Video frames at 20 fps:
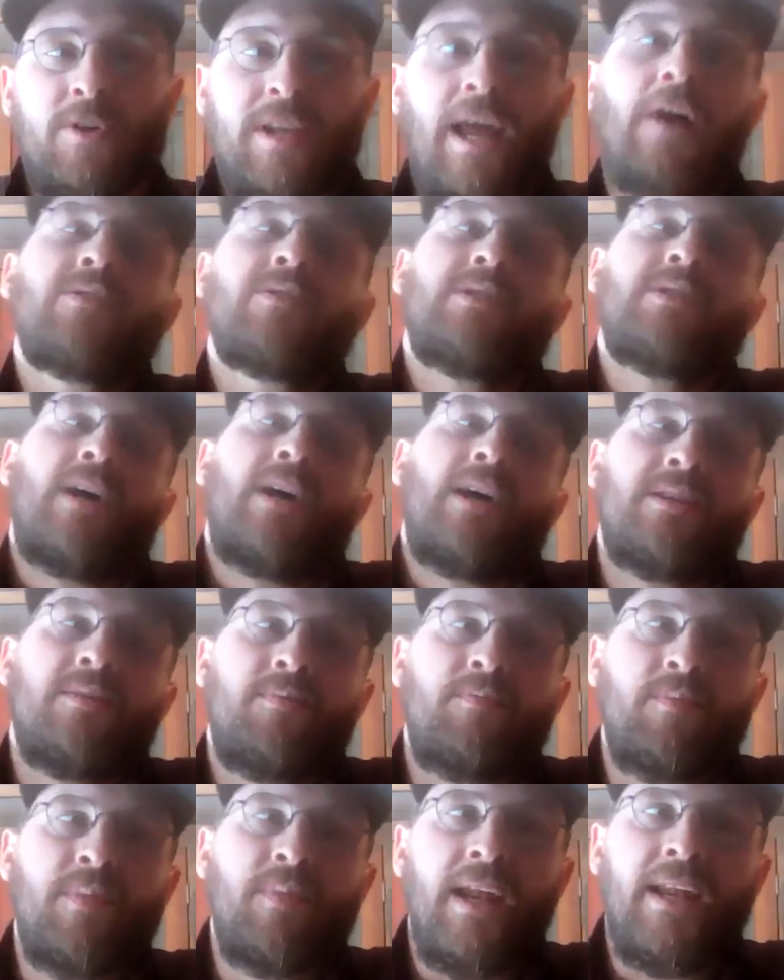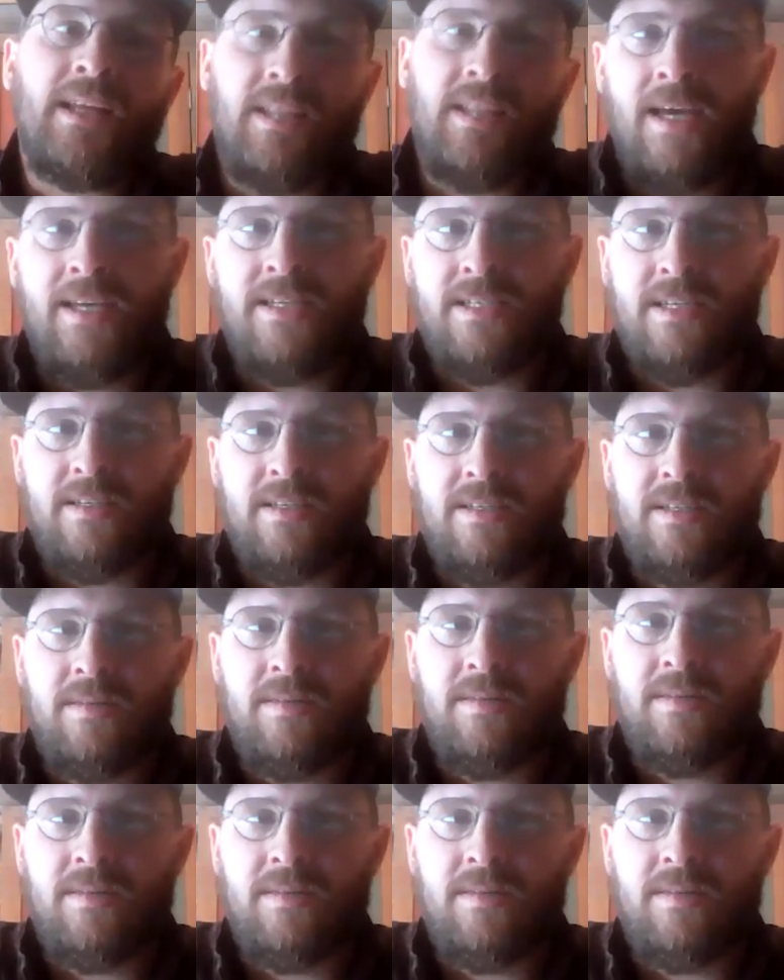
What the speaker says: or downside to getting licensed.